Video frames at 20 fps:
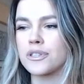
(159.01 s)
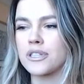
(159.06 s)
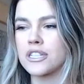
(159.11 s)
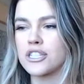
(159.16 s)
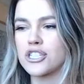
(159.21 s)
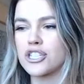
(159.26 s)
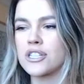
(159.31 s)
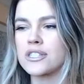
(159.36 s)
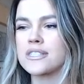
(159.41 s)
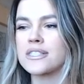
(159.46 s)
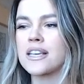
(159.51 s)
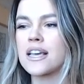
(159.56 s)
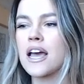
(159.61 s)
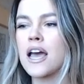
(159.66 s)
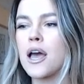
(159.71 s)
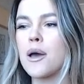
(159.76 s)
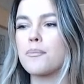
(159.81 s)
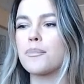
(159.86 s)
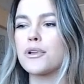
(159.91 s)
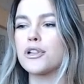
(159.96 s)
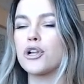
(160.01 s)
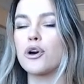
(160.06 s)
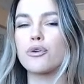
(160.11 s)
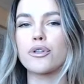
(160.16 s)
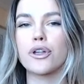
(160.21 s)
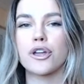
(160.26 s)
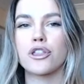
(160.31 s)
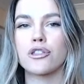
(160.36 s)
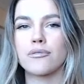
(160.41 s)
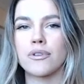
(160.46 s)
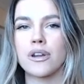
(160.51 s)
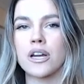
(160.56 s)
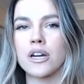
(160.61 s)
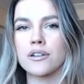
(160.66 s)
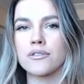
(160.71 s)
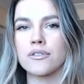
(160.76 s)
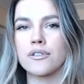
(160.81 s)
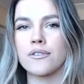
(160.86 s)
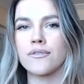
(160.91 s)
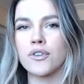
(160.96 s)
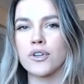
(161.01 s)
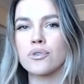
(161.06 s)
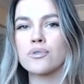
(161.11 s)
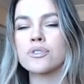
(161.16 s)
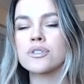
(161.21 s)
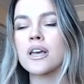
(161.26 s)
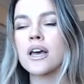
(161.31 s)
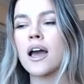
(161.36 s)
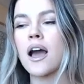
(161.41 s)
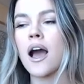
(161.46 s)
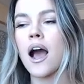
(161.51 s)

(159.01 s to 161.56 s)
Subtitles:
digits, below like 300 reviews,